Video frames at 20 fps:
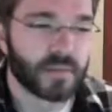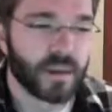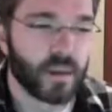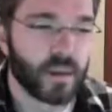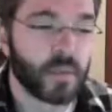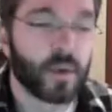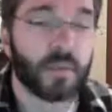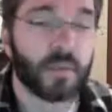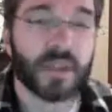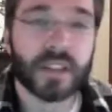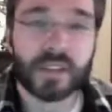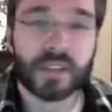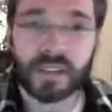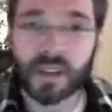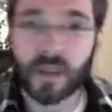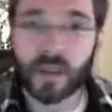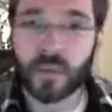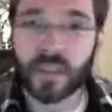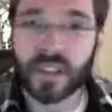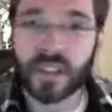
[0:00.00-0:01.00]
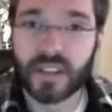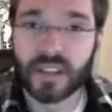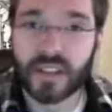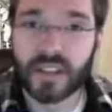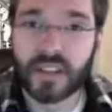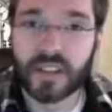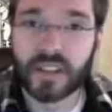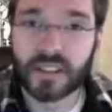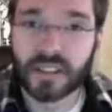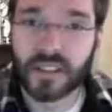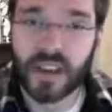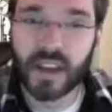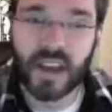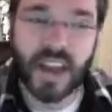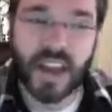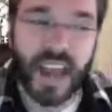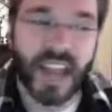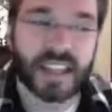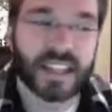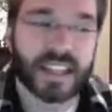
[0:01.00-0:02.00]
a woman's company that does
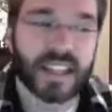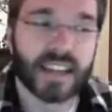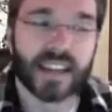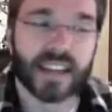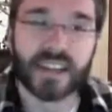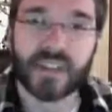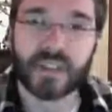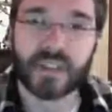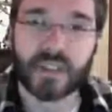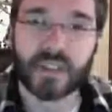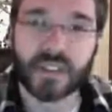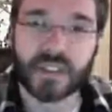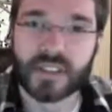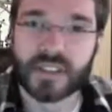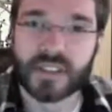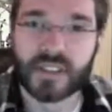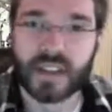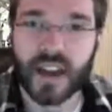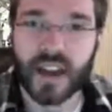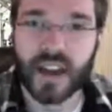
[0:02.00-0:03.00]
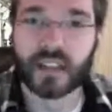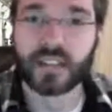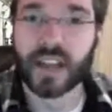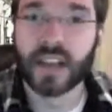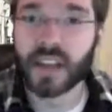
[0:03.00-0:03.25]
1800s style